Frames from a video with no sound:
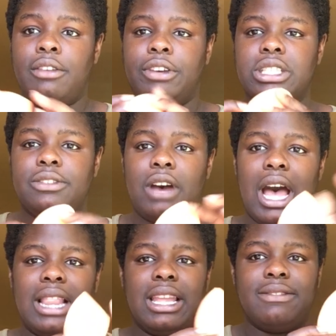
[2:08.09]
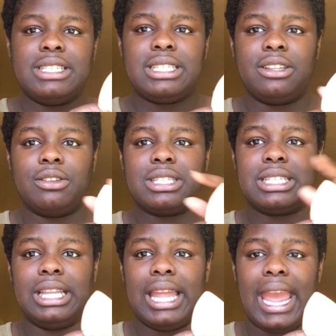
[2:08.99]
First of all, I love this little
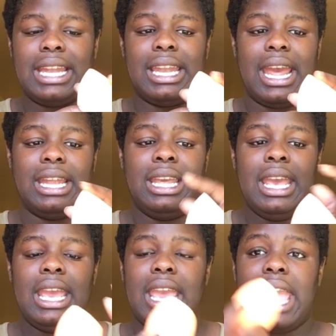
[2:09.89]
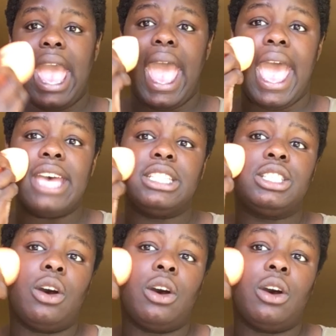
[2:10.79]
slant that it has.